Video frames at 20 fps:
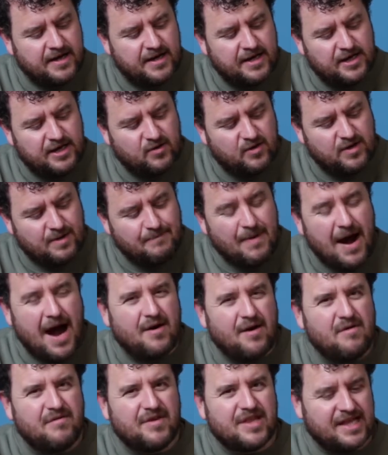You want to bar
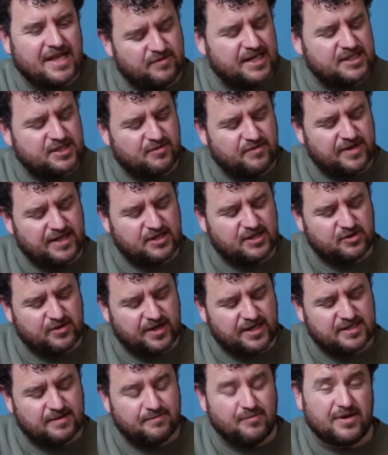over the last three
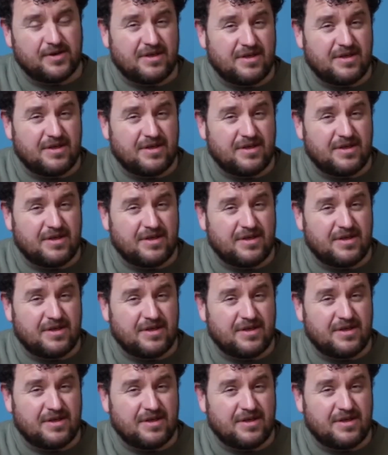strings and put your